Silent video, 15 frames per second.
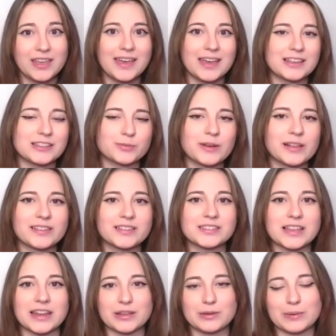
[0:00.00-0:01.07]
as well as
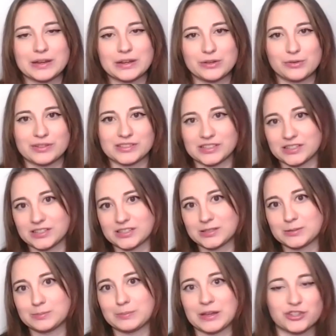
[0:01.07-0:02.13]
anyone who has a
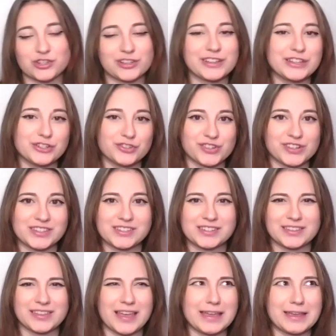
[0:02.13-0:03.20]
special interest,
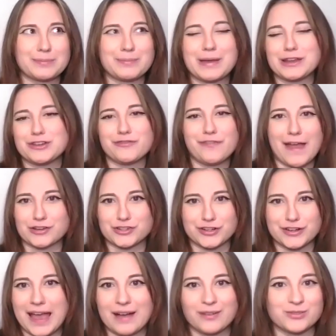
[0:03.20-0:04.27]
like manufactured
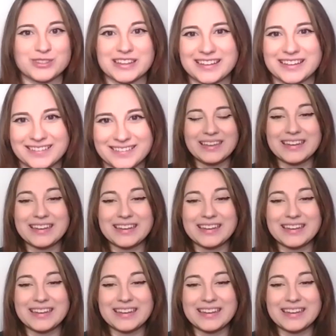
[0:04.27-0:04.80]
housing.